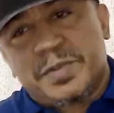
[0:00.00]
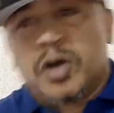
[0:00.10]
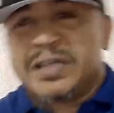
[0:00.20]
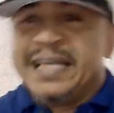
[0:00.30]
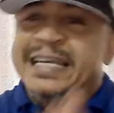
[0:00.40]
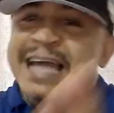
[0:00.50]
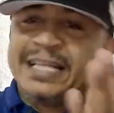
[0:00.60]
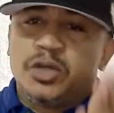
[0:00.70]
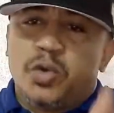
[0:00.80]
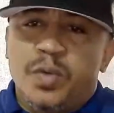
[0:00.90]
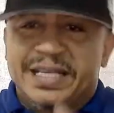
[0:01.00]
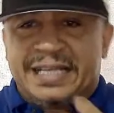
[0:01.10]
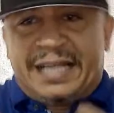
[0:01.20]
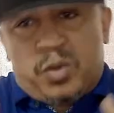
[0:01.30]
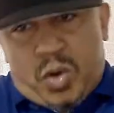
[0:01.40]
Because any day Atiku wins,
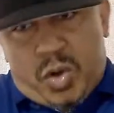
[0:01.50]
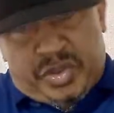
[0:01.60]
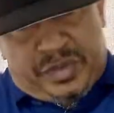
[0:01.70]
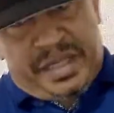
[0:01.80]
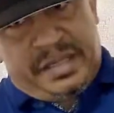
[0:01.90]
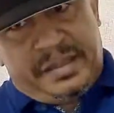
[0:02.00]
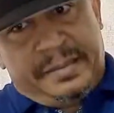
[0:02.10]
they go cost me.